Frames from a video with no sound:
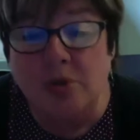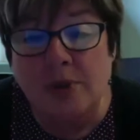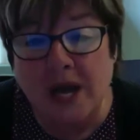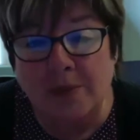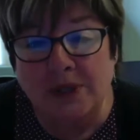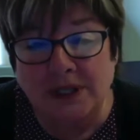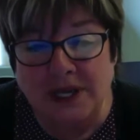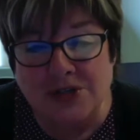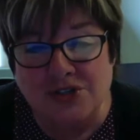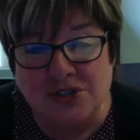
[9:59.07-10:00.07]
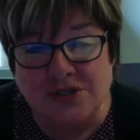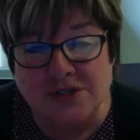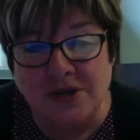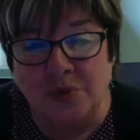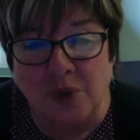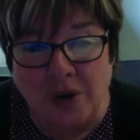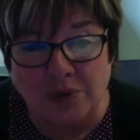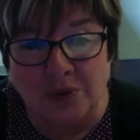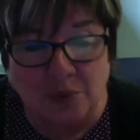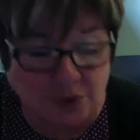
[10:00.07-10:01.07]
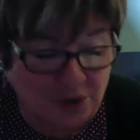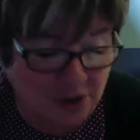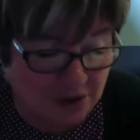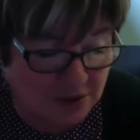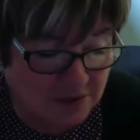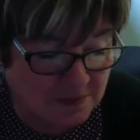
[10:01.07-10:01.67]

populations around the world.